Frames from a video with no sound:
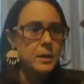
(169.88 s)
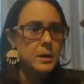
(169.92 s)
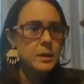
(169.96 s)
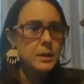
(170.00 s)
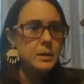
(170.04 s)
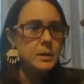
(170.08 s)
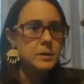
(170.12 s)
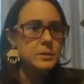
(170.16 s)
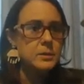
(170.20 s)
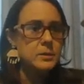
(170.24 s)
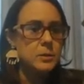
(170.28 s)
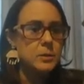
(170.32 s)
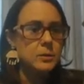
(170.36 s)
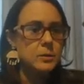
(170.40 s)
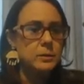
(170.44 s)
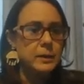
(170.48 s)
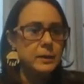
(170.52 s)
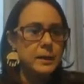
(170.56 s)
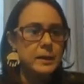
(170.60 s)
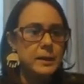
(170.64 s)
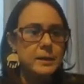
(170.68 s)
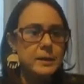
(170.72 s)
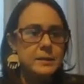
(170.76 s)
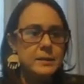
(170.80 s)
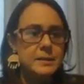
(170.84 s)
So
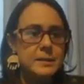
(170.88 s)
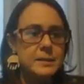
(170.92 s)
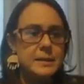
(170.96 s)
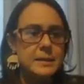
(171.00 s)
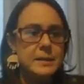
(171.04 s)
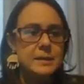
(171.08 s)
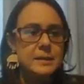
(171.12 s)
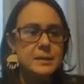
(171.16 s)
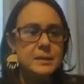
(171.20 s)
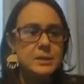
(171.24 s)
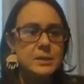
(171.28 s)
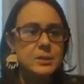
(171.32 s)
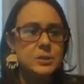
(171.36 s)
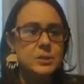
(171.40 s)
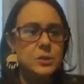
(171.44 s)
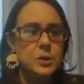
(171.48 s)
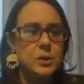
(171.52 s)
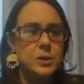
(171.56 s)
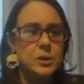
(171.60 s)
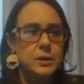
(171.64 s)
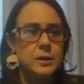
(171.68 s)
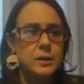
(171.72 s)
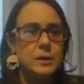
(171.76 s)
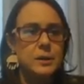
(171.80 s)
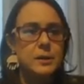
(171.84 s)
let's get
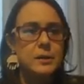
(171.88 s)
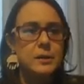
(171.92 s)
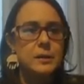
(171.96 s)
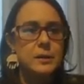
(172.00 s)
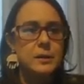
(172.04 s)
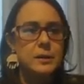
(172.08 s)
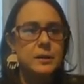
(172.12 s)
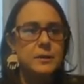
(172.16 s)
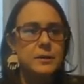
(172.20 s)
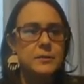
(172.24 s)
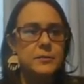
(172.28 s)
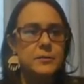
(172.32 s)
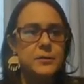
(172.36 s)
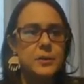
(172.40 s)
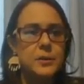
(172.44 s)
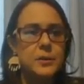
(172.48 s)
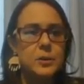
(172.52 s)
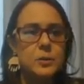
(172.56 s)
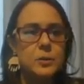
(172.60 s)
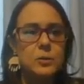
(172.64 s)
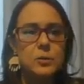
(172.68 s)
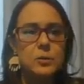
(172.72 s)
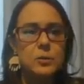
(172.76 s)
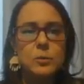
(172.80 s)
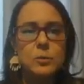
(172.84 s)
started. If
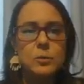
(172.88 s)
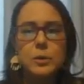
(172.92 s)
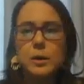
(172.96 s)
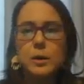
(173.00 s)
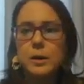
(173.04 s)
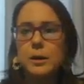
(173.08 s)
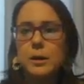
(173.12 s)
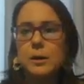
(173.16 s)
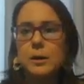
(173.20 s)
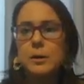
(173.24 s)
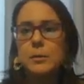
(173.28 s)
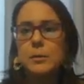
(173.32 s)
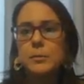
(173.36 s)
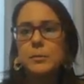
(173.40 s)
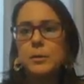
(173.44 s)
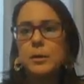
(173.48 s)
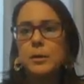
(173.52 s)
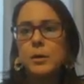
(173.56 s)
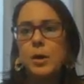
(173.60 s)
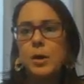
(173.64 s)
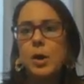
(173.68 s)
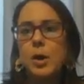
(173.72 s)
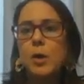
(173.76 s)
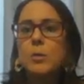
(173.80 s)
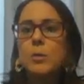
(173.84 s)
you
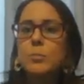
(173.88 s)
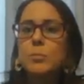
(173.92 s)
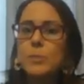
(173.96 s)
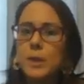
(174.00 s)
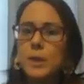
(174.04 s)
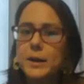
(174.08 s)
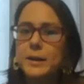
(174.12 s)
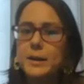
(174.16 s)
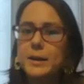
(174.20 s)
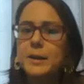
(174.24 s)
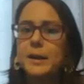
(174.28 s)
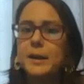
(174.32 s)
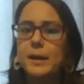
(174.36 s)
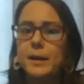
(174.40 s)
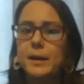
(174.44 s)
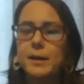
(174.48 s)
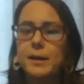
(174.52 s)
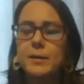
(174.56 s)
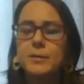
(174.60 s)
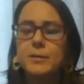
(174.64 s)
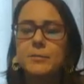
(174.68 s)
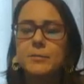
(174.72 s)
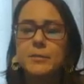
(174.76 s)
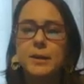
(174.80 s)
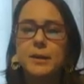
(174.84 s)
already
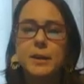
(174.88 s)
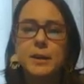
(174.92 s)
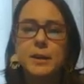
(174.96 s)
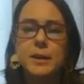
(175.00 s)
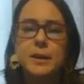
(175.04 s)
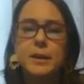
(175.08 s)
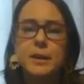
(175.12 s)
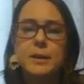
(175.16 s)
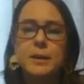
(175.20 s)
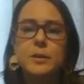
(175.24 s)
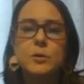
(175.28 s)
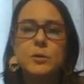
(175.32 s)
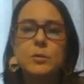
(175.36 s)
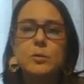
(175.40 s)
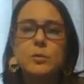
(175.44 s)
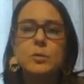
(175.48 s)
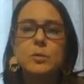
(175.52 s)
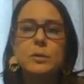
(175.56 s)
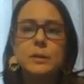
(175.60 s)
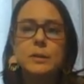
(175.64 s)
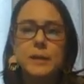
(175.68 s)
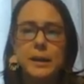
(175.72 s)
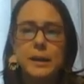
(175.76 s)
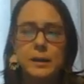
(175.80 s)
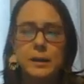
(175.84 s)
have a Google
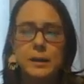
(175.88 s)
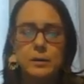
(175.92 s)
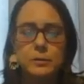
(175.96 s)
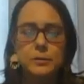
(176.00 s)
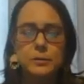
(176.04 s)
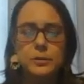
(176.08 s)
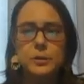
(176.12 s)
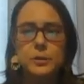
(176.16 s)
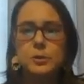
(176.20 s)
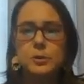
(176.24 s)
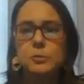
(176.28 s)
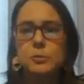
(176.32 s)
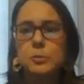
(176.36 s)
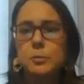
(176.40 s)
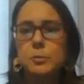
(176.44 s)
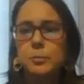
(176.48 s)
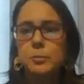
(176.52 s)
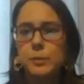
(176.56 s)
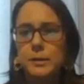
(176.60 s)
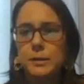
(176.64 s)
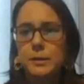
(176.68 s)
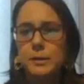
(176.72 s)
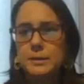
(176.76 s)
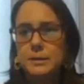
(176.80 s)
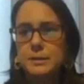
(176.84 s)
account, you would
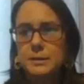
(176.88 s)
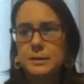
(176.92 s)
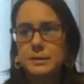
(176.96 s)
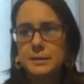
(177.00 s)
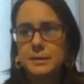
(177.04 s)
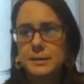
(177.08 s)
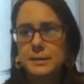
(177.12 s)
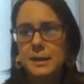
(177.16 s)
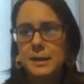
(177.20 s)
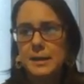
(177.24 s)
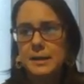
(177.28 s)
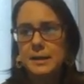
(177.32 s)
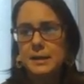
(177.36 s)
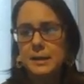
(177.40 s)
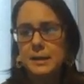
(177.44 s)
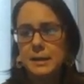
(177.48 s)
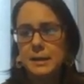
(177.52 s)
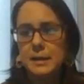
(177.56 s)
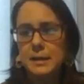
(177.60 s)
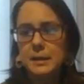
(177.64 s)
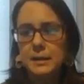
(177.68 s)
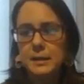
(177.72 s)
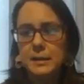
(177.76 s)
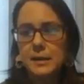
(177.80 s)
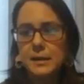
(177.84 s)
press sign
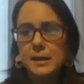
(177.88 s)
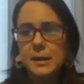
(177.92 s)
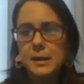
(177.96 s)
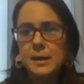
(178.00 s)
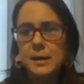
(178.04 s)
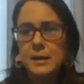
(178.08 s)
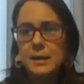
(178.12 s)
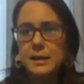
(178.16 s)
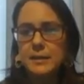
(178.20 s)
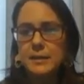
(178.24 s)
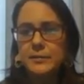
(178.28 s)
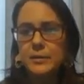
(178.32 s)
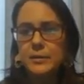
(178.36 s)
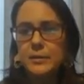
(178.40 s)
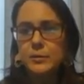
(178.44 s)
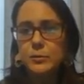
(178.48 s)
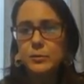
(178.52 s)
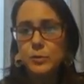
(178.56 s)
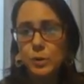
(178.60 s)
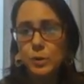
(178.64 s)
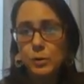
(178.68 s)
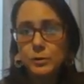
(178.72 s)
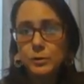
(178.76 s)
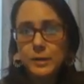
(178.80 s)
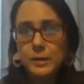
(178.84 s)
in. If you
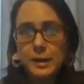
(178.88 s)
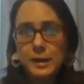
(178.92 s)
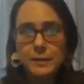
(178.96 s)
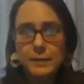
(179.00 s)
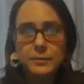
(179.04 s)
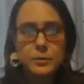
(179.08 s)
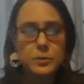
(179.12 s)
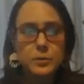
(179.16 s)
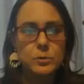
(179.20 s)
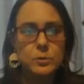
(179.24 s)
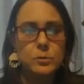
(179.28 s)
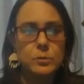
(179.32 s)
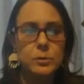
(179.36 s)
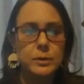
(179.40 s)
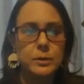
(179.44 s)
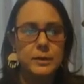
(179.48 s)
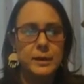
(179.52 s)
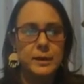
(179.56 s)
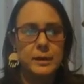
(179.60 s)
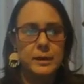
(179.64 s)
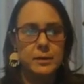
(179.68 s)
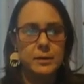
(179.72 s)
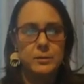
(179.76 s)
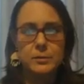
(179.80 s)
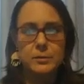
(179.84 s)
don't have a Google
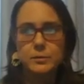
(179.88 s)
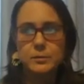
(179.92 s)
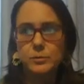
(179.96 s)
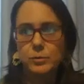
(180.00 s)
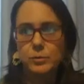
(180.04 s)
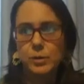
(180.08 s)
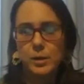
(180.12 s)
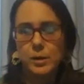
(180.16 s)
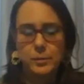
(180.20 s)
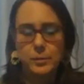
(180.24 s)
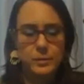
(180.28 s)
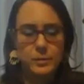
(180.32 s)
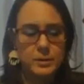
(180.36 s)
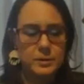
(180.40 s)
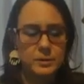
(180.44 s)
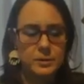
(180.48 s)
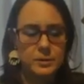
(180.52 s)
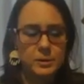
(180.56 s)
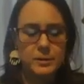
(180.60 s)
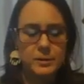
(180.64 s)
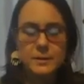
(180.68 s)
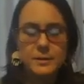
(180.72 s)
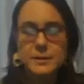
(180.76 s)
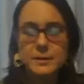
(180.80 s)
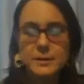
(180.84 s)
account, I'm going to
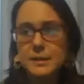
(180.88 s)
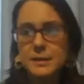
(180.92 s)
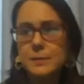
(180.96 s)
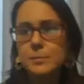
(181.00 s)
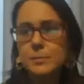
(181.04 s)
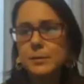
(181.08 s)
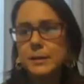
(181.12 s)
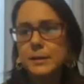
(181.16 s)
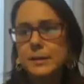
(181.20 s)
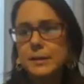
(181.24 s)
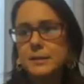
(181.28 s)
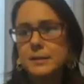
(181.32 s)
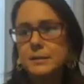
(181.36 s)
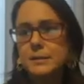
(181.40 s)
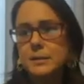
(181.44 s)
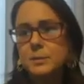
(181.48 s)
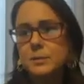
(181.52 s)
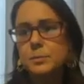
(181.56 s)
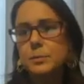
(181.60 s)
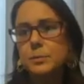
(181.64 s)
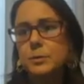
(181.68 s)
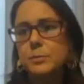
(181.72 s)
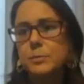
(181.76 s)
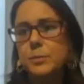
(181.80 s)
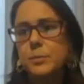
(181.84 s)
start in the same place, this
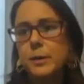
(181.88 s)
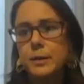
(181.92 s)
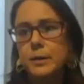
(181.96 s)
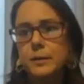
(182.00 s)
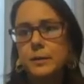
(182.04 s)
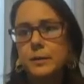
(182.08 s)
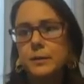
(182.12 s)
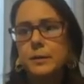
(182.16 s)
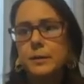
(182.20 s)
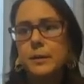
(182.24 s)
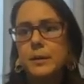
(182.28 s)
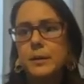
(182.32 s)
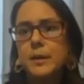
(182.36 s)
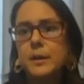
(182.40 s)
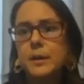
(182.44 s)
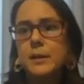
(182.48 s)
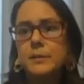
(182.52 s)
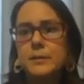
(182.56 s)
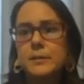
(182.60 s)
blue button, the